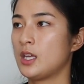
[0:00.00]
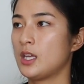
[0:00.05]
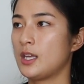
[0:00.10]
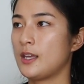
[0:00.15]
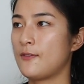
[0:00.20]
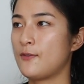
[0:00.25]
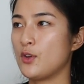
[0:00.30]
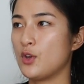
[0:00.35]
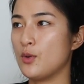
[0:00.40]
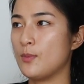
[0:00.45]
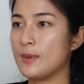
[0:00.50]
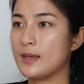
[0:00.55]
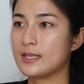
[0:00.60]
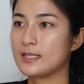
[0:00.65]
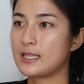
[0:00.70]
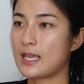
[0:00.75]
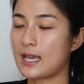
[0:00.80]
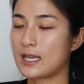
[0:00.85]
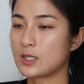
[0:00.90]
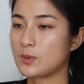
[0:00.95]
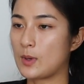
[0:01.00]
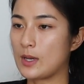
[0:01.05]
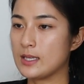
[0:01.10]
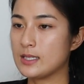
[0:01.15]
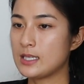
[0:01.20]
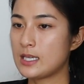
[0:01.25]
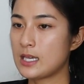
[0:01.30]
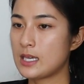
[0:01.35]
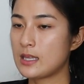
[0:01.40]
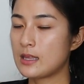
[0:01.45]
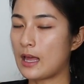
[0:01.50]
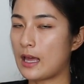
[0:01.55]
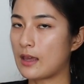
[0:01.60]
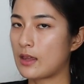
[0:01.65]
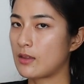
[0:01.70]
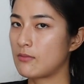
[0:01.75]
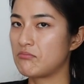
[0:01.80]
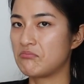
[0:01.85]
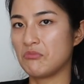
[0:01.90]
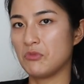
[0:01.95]
if you miss XYZ,
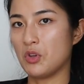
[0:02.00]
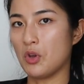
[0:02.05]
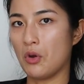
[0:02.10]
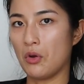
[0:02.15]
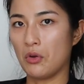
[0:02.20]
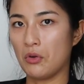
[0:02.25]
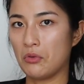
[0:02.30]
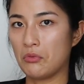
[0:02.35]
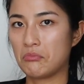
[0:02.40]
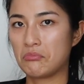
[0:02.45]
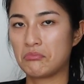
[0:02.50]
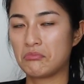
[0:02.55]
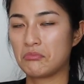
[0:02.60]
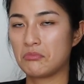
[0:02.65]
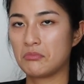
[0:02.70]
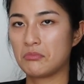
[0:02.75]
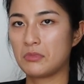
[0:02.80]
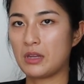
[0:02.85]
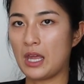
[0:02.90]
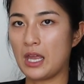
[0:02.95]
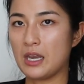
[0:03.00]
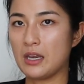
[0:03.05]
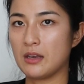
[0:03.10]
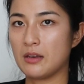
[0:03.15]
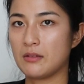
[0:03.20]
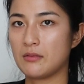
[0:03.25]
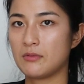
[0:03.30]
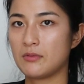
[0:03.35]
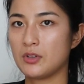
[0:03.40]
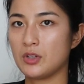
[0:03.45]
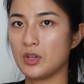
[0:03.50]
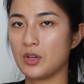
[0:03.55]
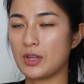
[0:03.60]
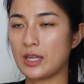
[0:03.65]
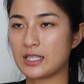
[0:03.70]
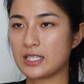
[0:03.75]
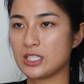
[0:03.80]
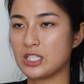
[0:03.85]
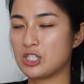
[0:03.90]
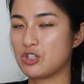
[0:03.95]
like, no, then,
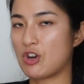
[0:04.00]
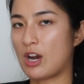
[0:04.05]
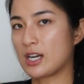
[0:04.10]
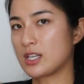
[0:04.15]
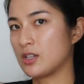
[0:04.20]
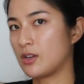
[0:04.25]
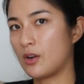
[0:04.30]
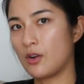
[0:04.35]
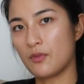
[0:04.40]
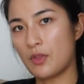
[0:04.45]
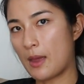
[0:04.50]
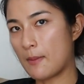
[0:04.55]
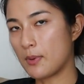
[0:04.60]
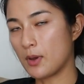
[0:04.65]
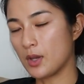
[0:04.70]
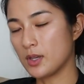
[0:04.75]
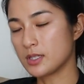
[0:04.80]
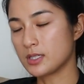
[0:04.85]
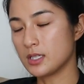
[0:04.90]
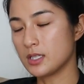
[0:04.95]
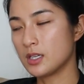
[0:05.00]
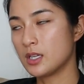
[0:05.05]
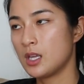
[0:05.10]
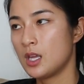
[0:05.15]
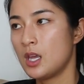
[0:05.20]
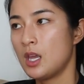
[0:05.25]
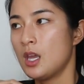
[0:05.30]
that's a detractor of that person.